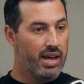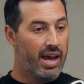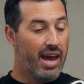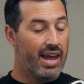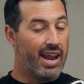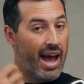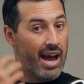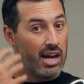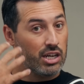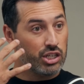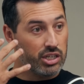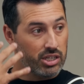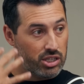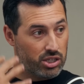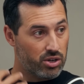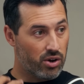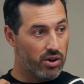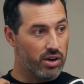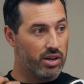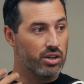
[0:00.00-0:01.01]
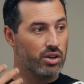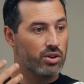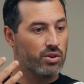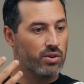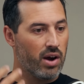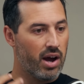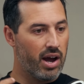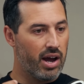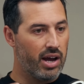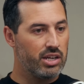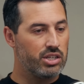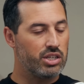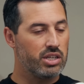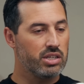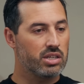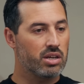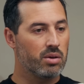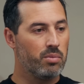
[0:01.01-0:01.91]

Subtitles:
And as she started to cry, she's